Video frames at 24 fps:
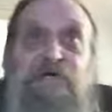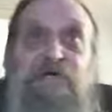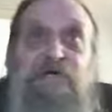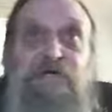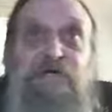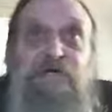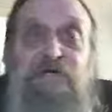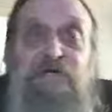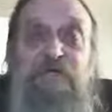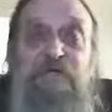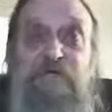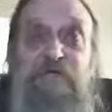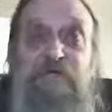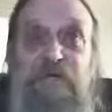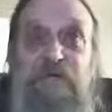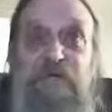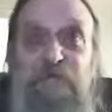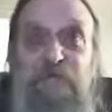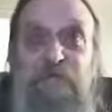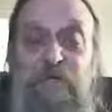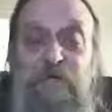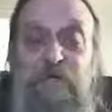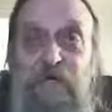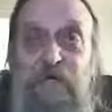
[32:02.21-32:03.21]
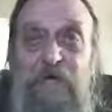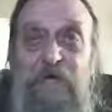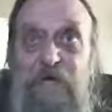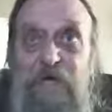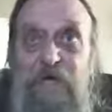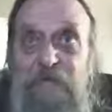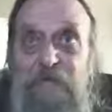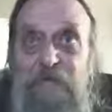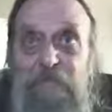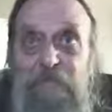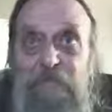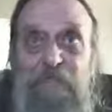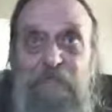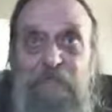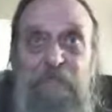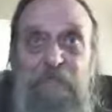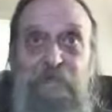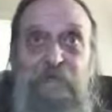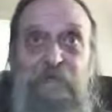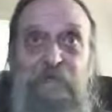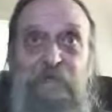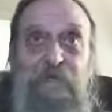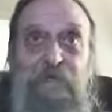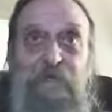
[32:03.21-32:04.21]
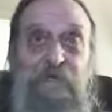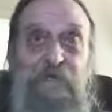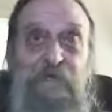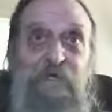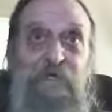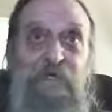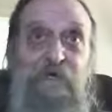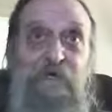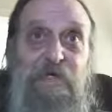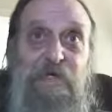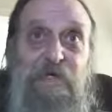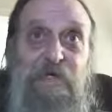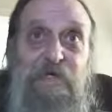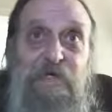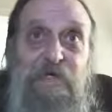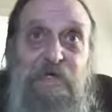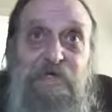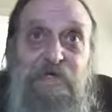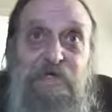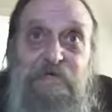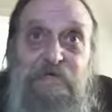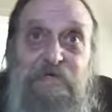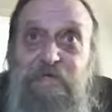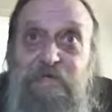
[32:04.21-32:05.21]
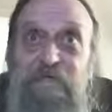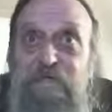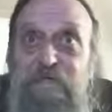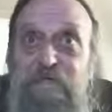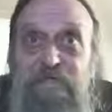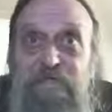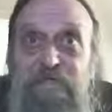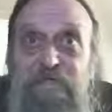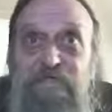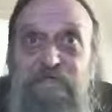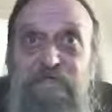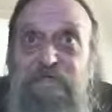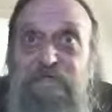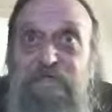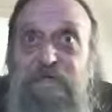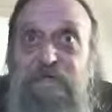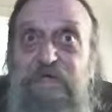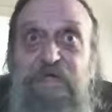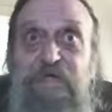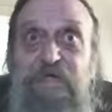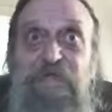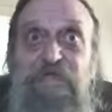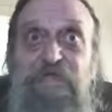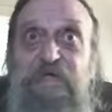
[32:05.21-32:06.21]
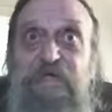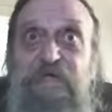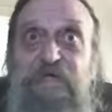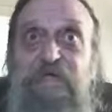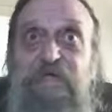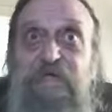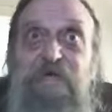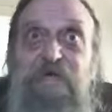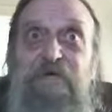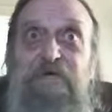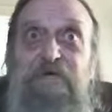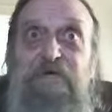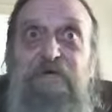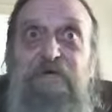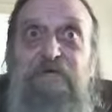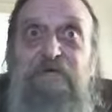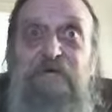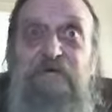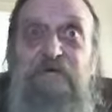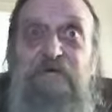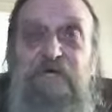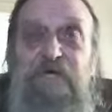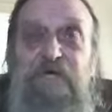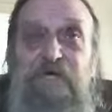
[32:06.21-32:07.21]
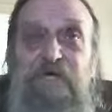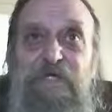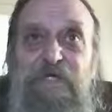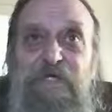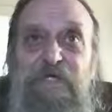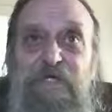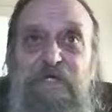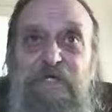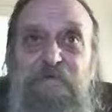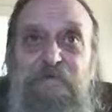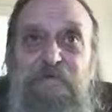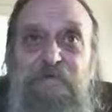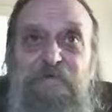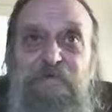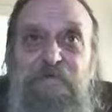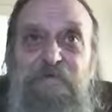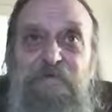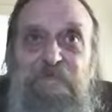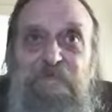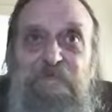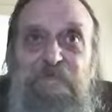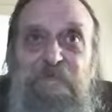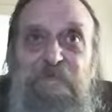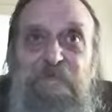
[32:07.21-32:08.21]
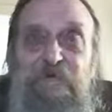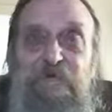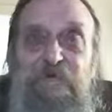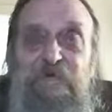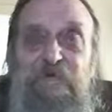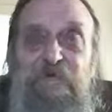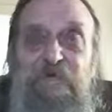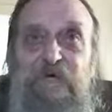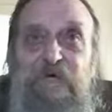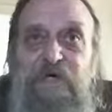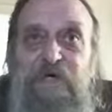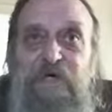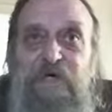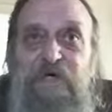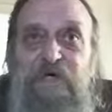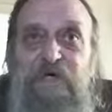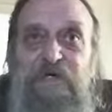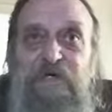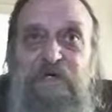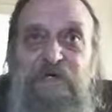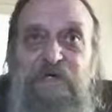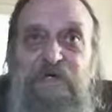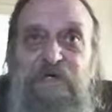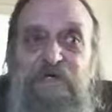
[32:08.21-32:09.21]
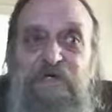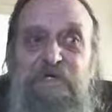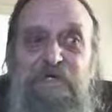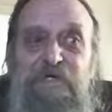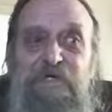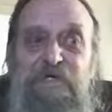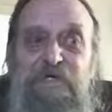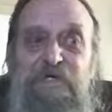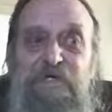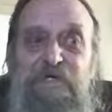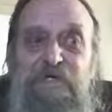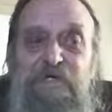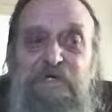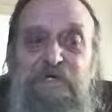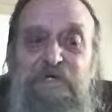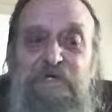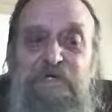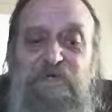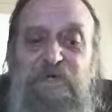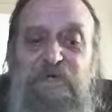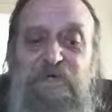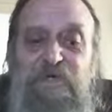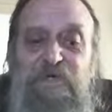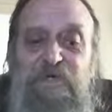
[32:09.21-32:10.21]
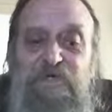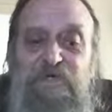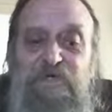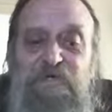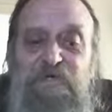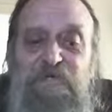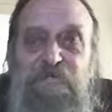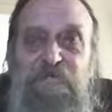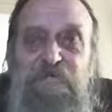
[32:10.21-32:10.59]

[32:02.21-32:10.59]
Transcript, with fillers: the good people up. So then who's going to be there in the millennium? Okay? Well,